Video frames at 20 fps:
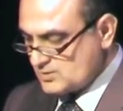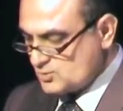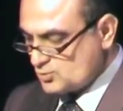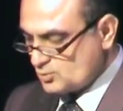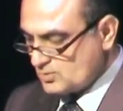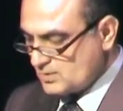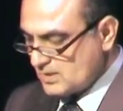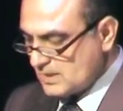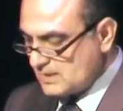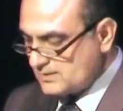The
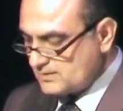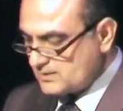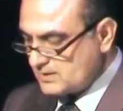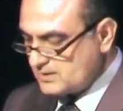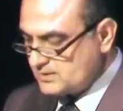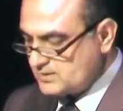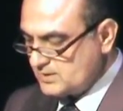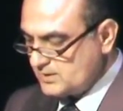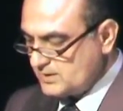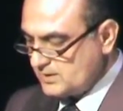
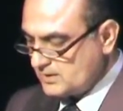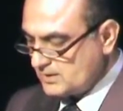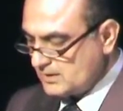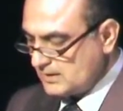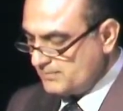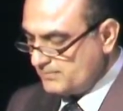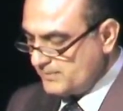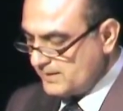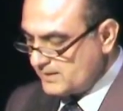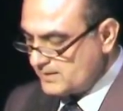so-called
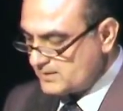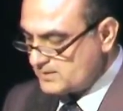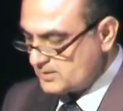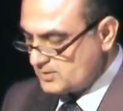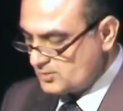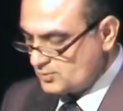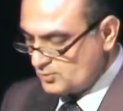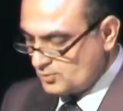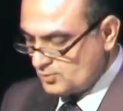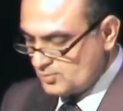
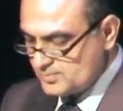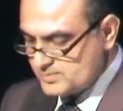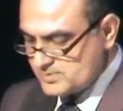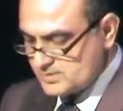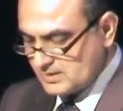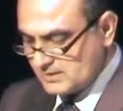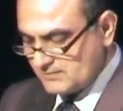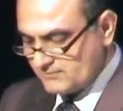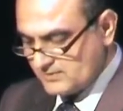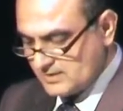anti-American
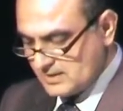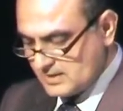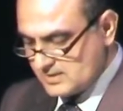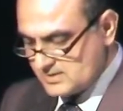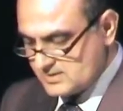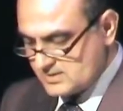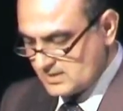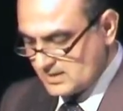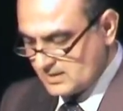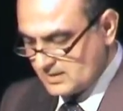groups in
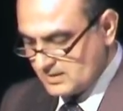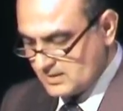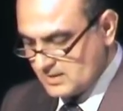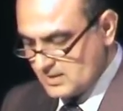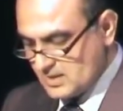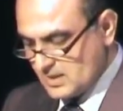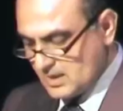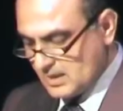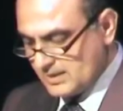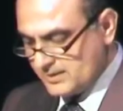Afghanistan
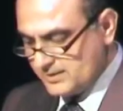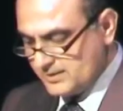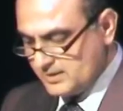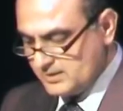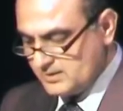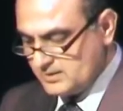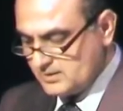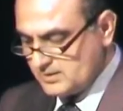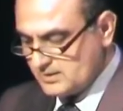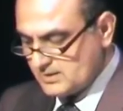are
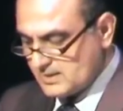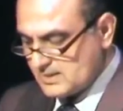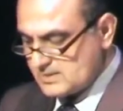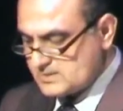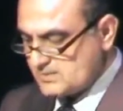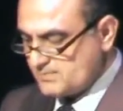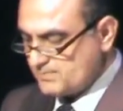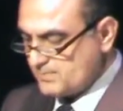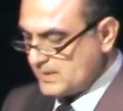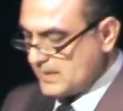needed
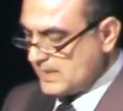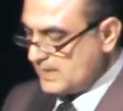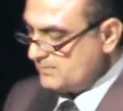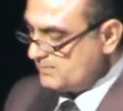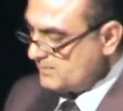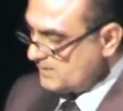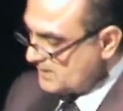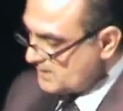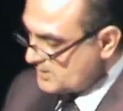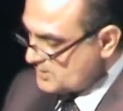as a
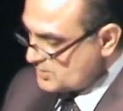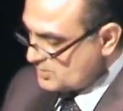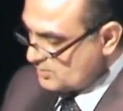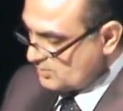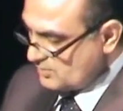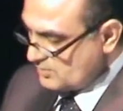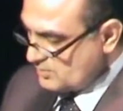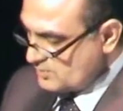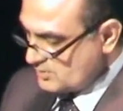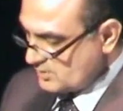prime
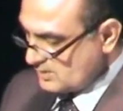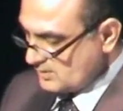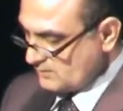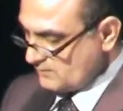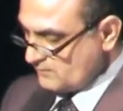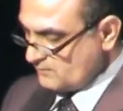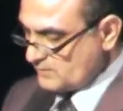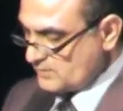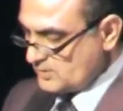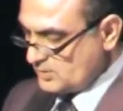excuse
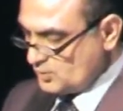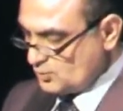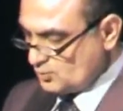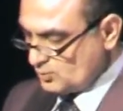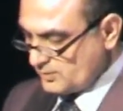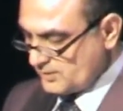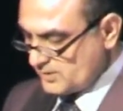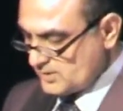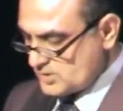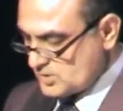for the
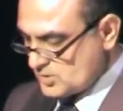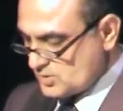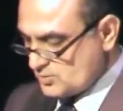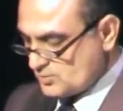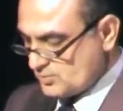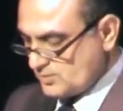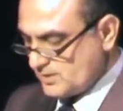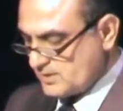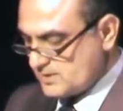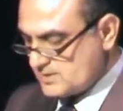US
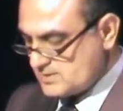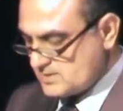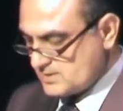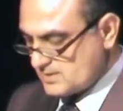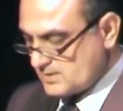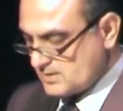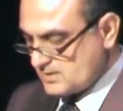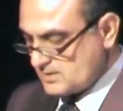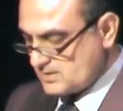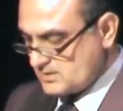to
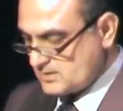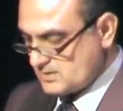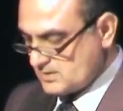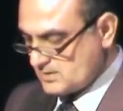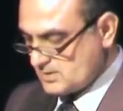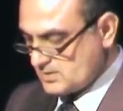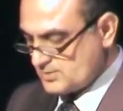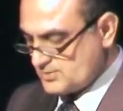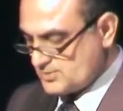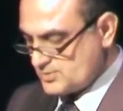exert
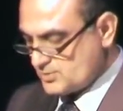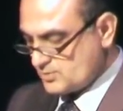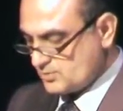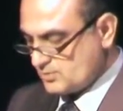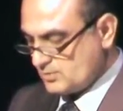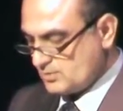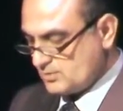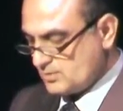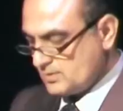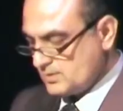
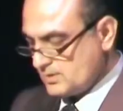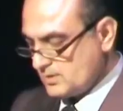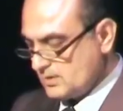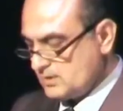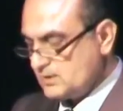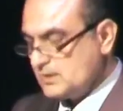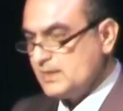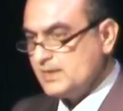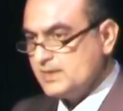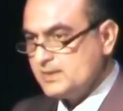control
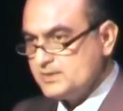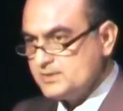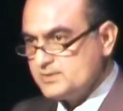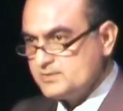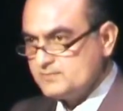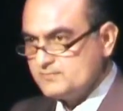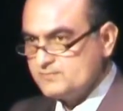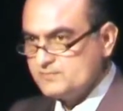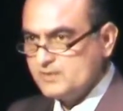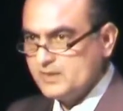in the
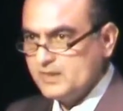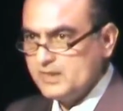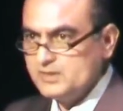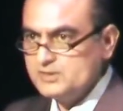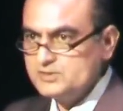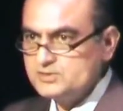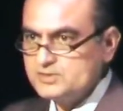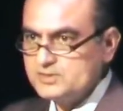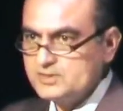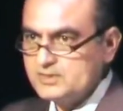heart of
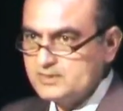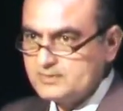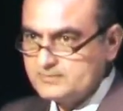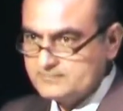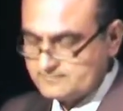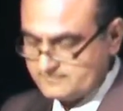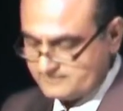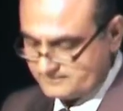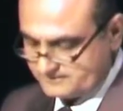Asia.